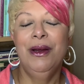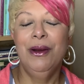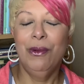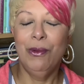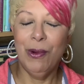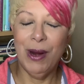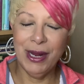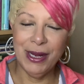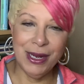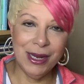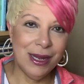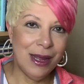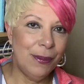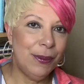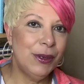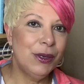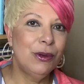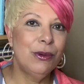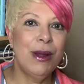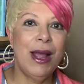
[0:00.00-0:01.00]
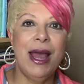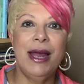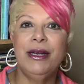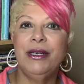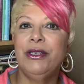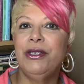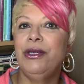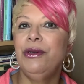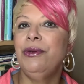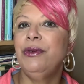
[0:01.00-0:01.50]
Waking up in
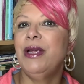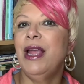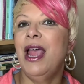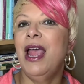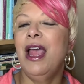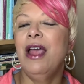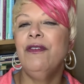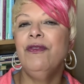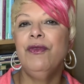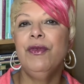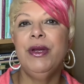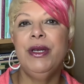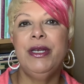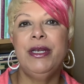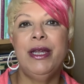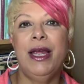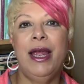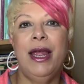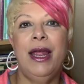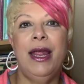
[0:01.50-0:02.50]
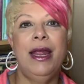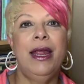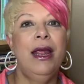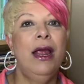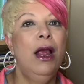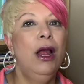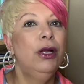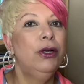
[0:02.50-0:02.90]
gratitude every day,